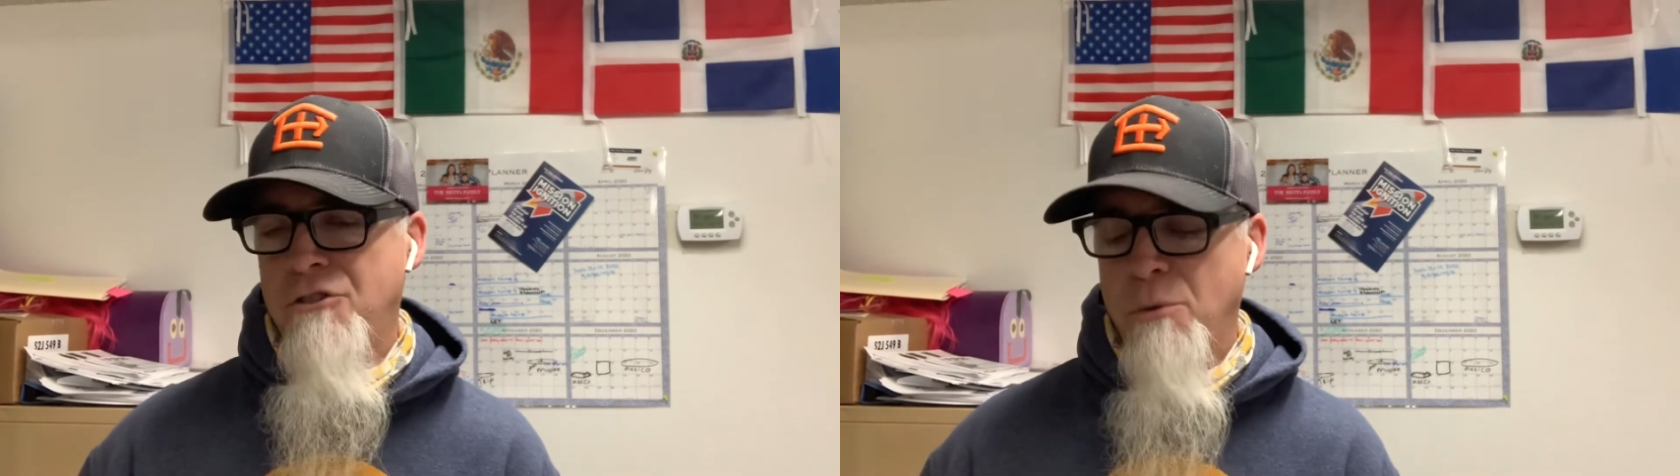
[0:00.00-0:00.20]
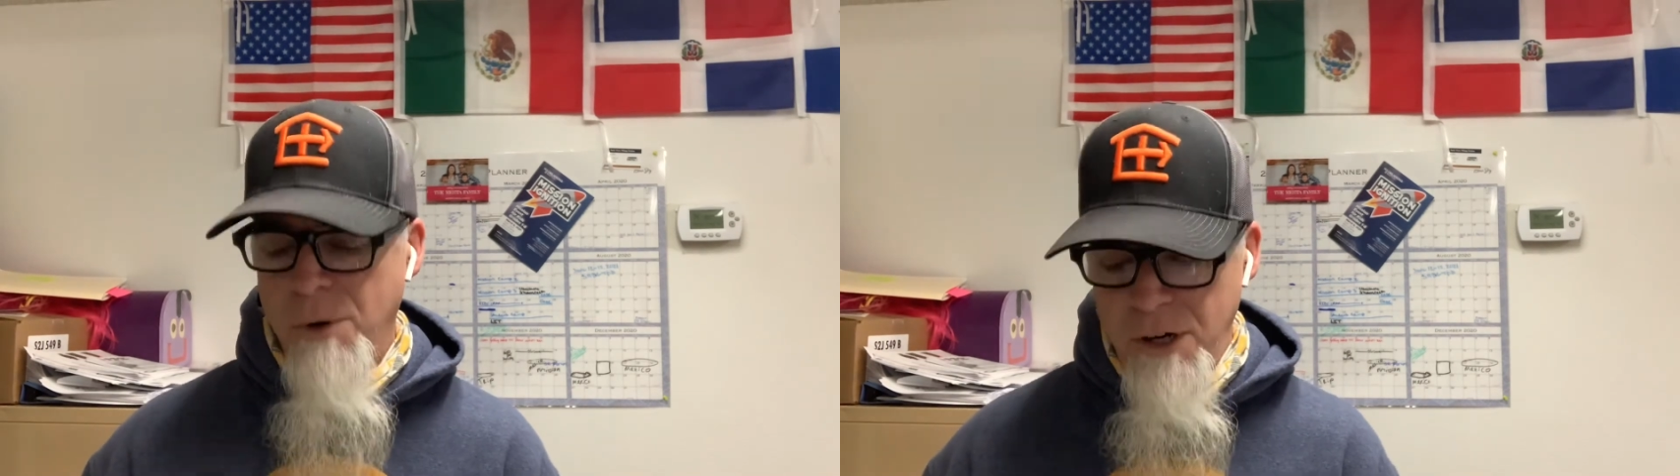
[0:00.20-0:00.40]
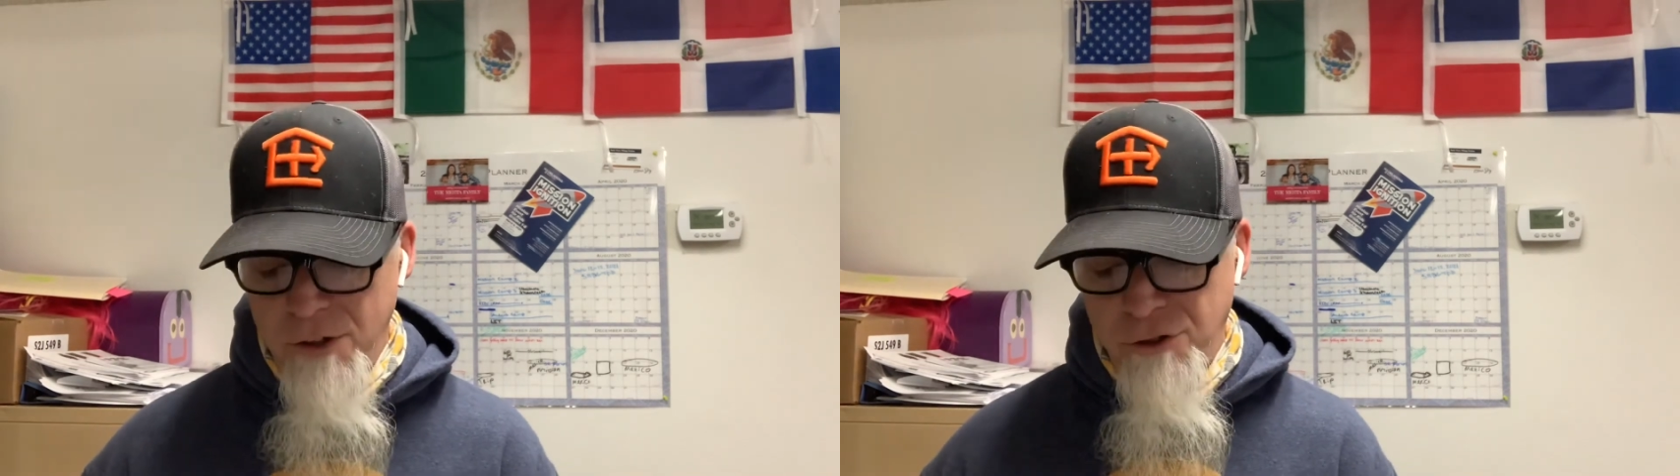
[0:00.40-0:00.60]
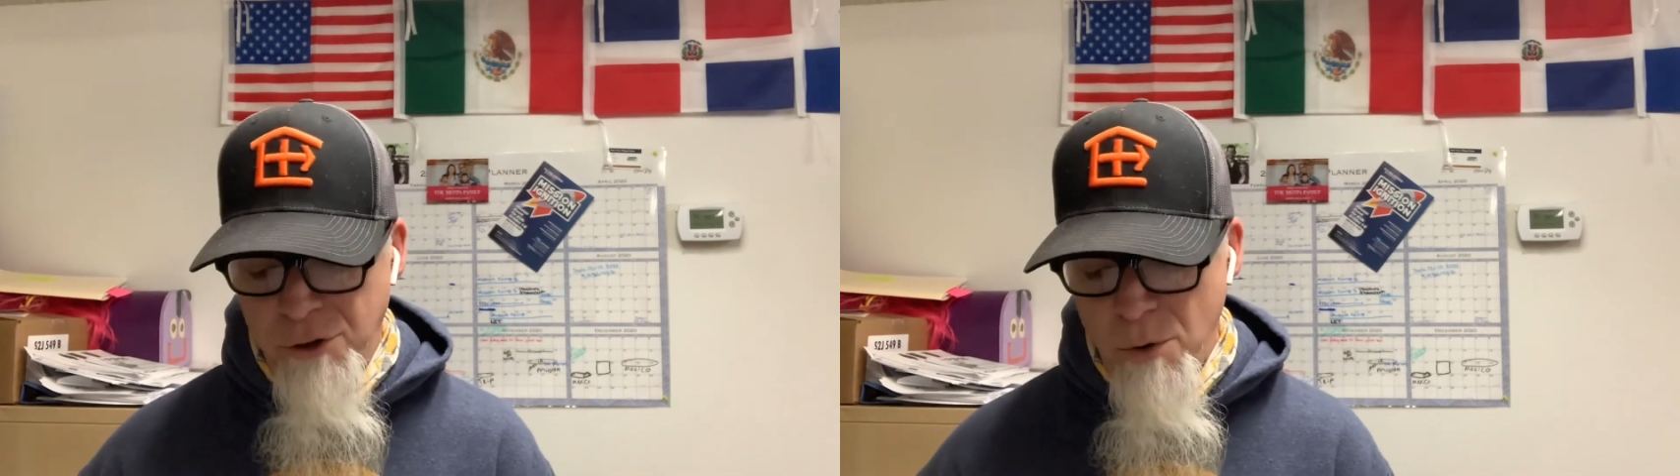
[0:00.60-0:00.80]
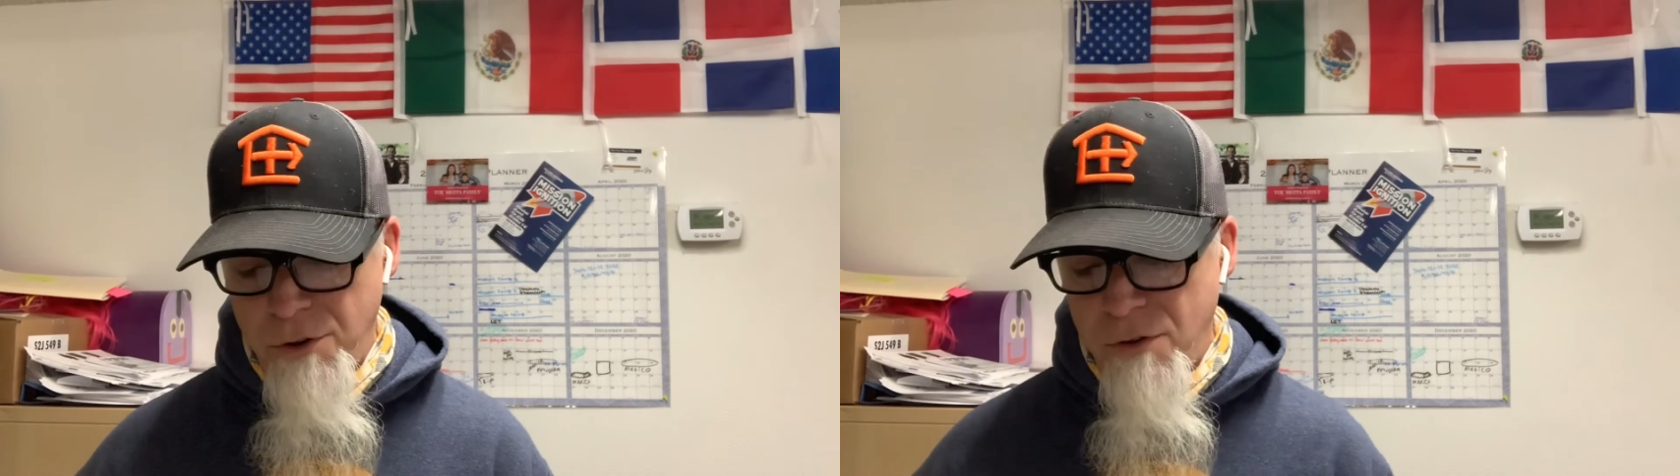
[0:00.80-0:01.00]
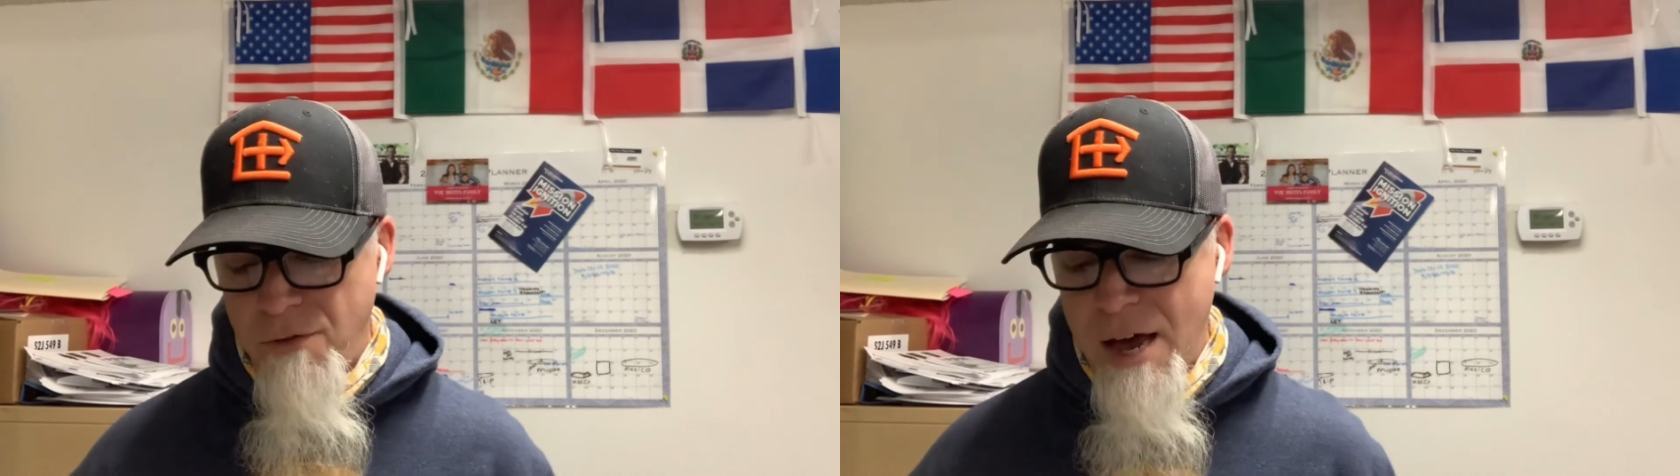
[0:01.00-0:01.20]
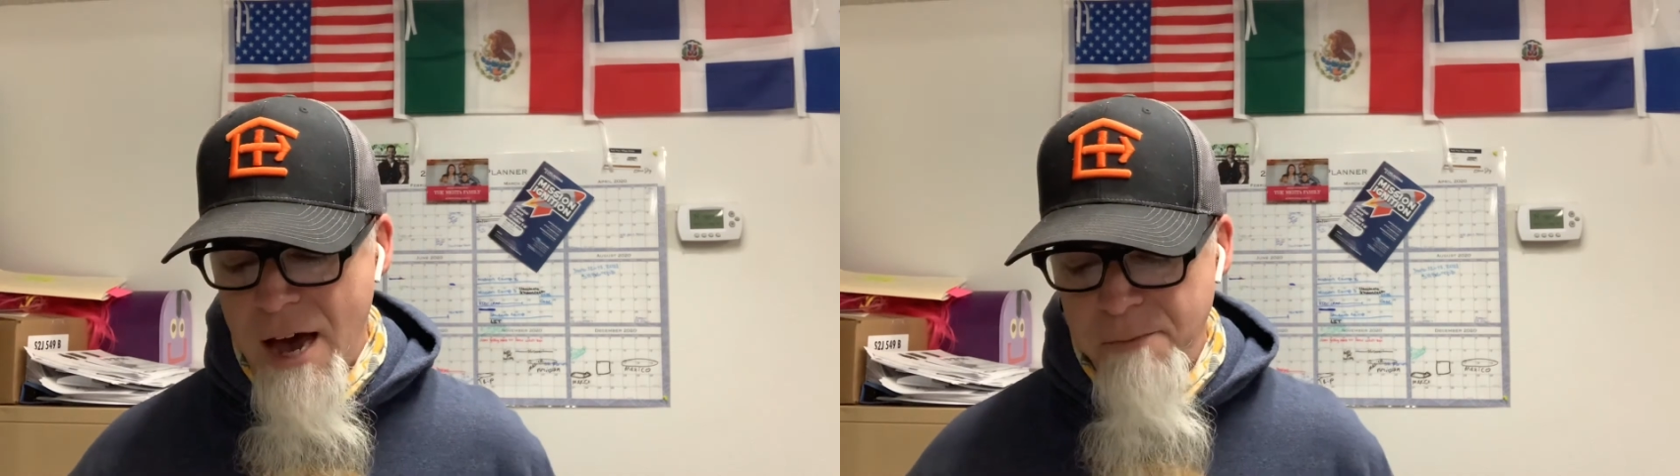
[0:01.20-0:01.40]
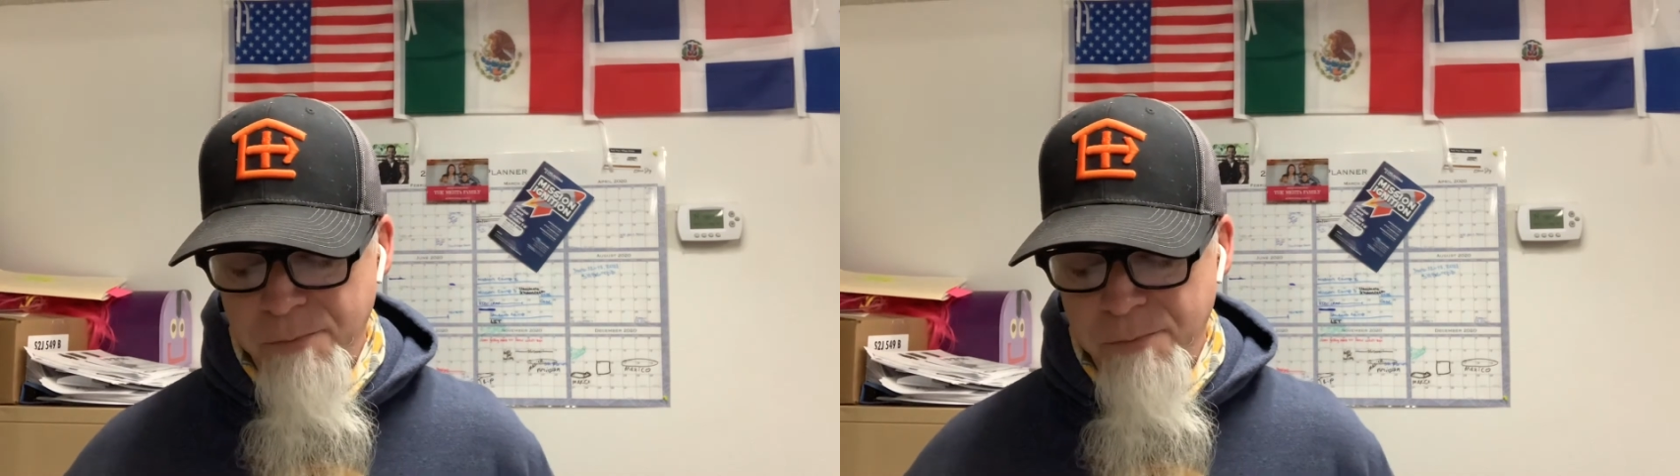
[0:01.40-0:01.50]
sure we're good stewards of that.